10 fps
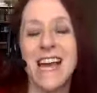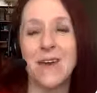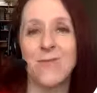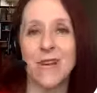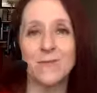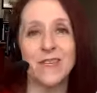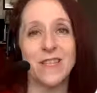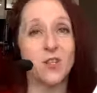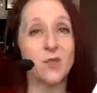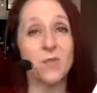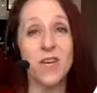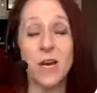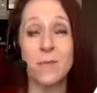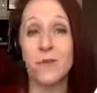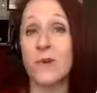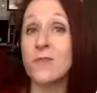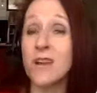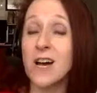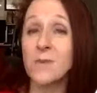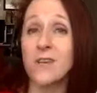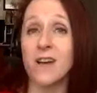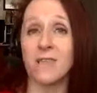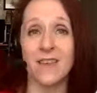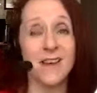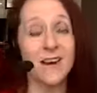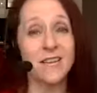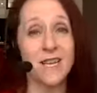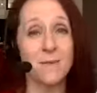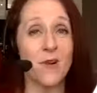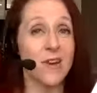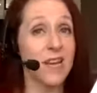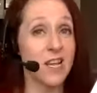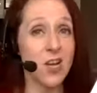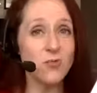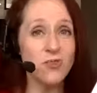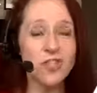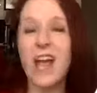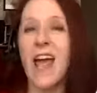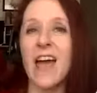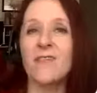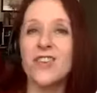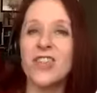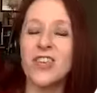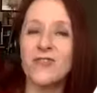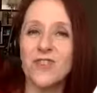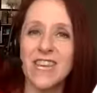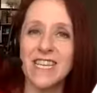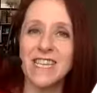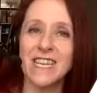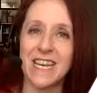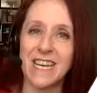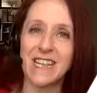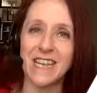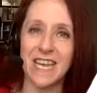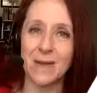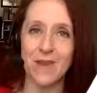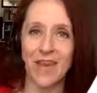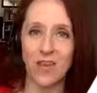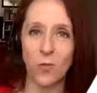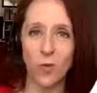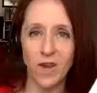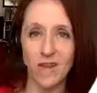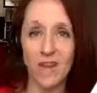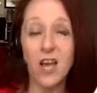I recommend that you pick up your own copy of The Content Marketing Coach Everything You Need to Get in the Game and Win.